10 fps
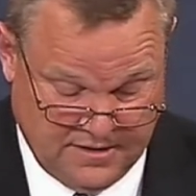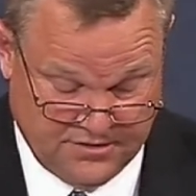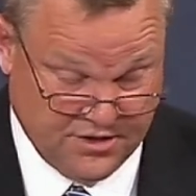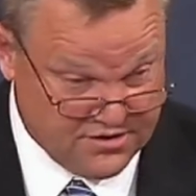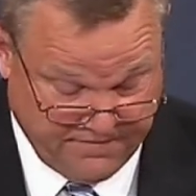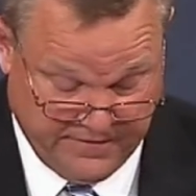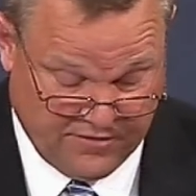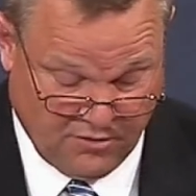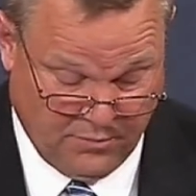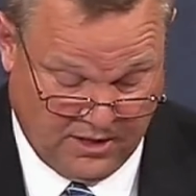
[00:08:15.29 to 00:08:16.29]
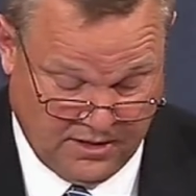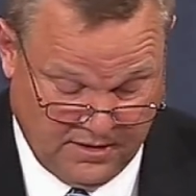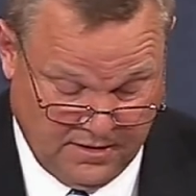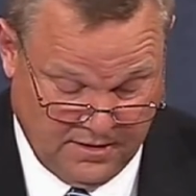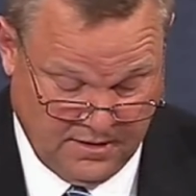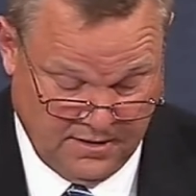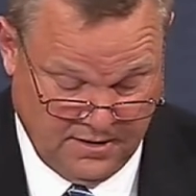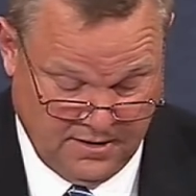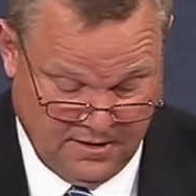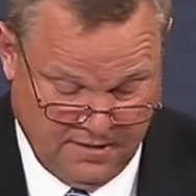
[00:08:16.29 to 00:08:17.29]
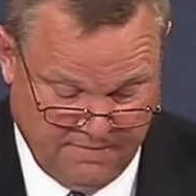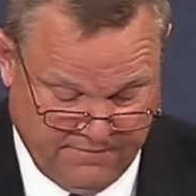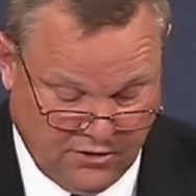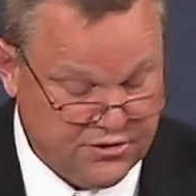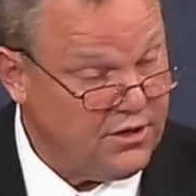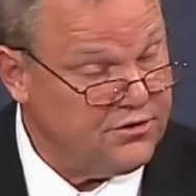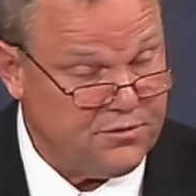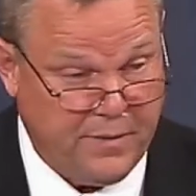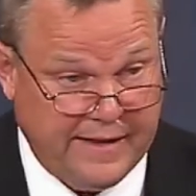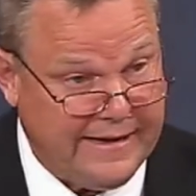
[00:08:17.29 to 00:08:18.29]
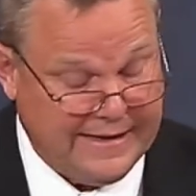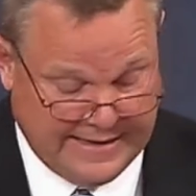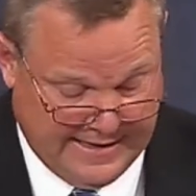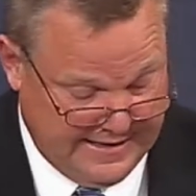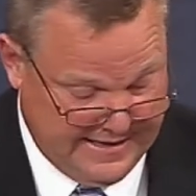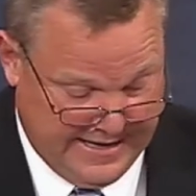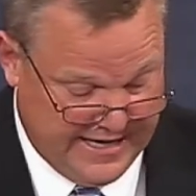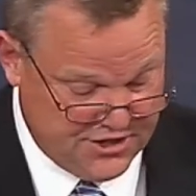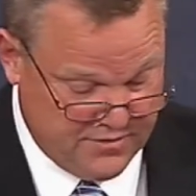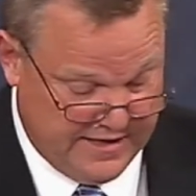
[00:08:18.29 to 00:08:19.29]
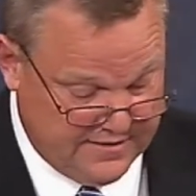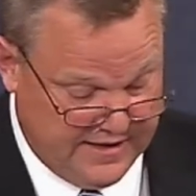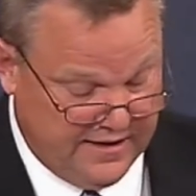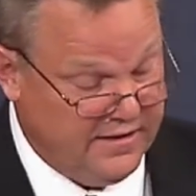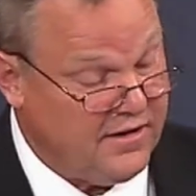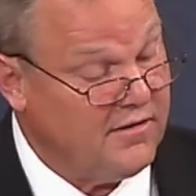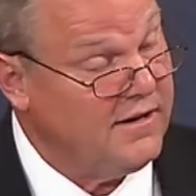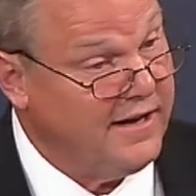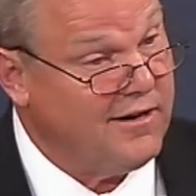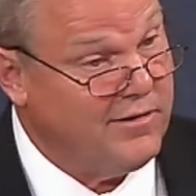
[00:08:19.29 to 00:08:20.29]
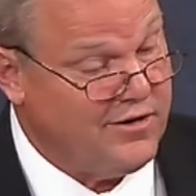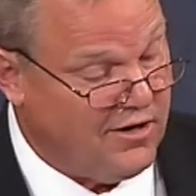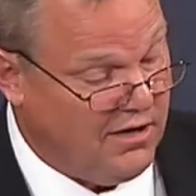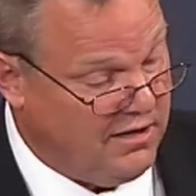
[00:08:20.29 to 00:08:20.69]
Just the federal part. Folks don't spend that kind of cash without thinking they're going to get a return on